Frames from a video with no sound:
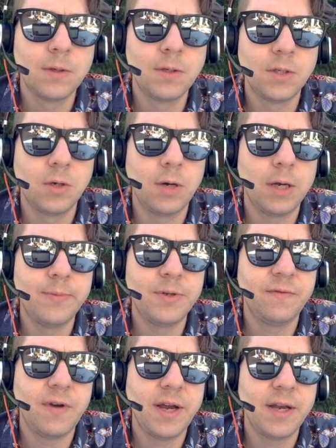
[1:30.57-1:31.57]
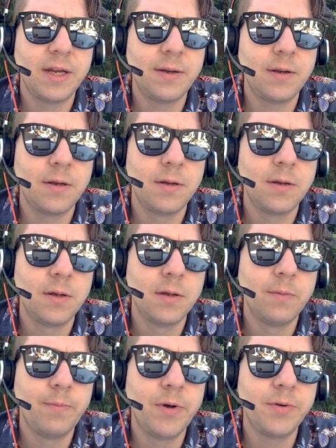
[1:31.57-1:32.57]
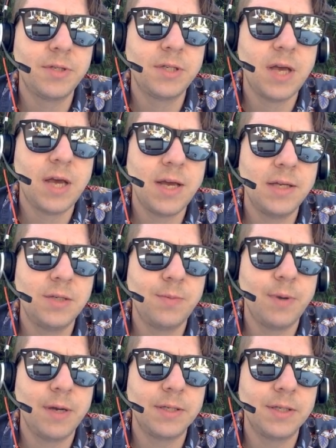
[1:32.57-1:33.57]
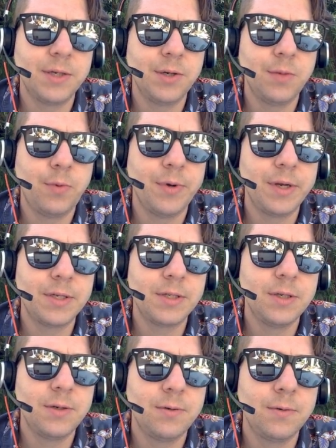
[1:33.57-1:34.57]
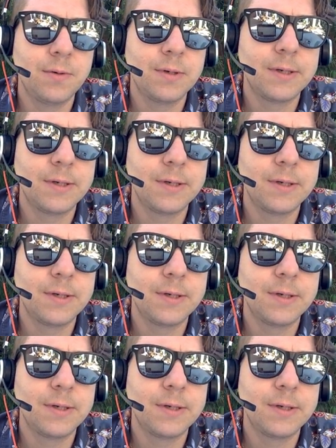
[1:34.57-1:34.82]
So I'm dividing both sides by 0.2.